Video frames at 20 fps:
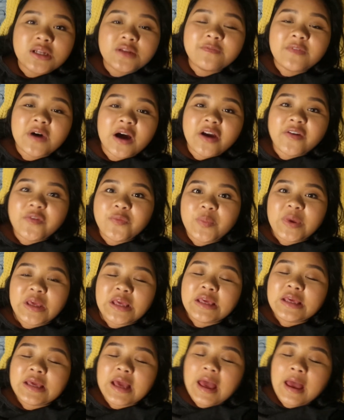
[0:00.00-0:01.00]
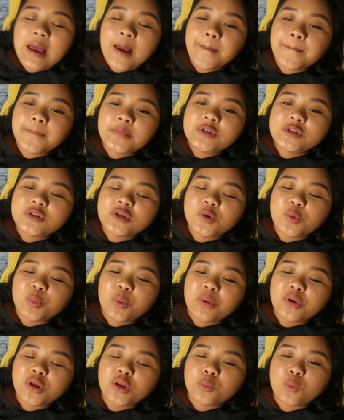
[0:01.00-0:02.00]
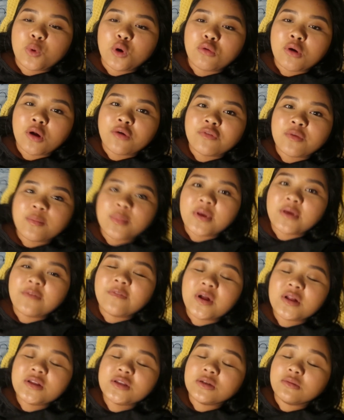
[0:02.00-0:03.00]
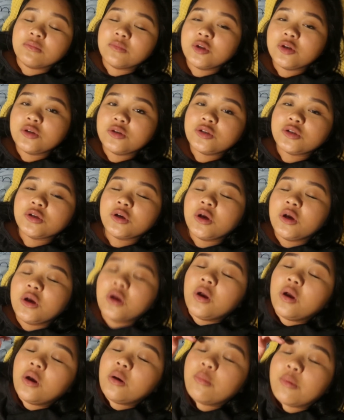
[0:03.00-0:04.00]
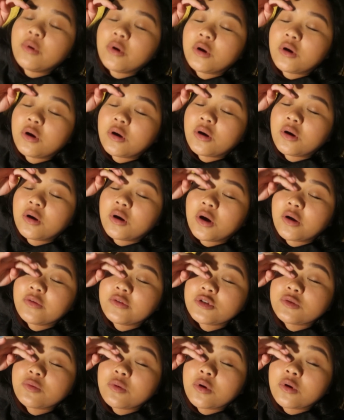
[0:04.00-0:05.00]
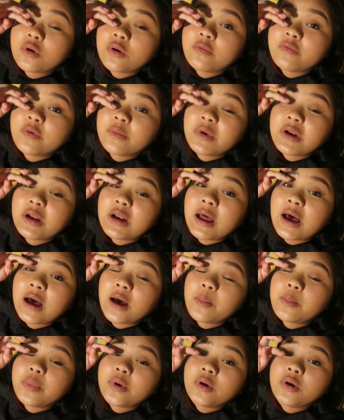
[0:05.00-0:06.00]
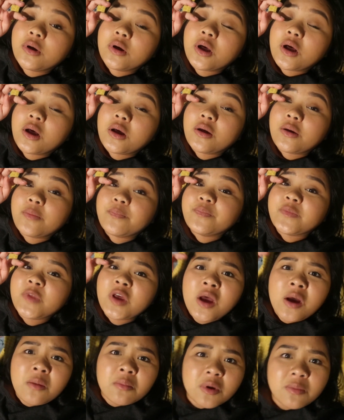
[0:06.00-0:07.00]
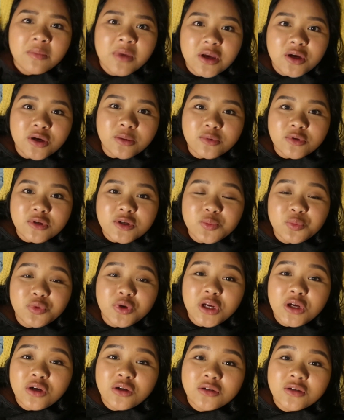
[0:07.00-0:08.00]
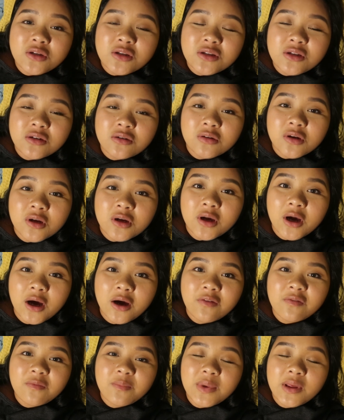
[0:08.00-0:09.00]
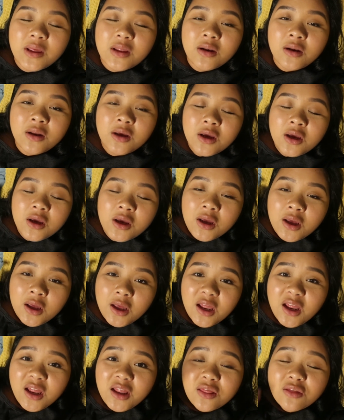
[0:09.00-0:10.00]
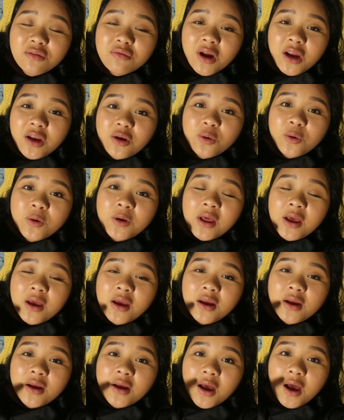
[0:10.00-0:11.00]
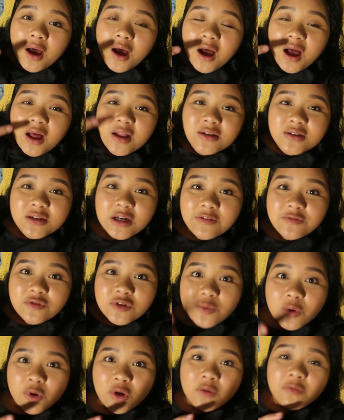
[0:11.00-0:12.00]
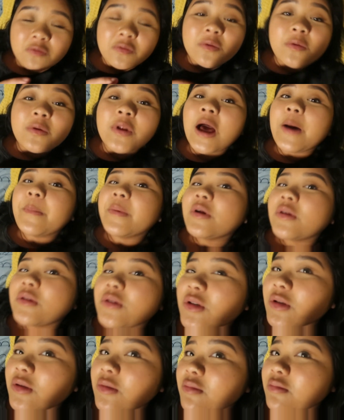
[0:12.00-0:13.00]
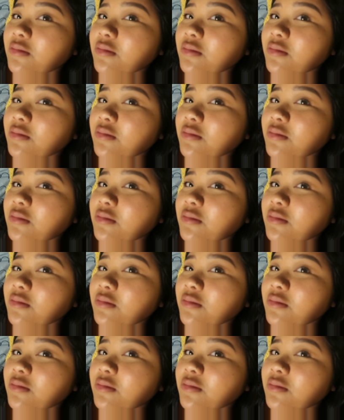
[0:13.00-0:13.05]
5 p.m. So we're probably gonna walk around for a bit, find some lunch. But I just woke up from a nap. My makeup looks pretty good considering I've been in the rain all day and I've just woken up from a nap, and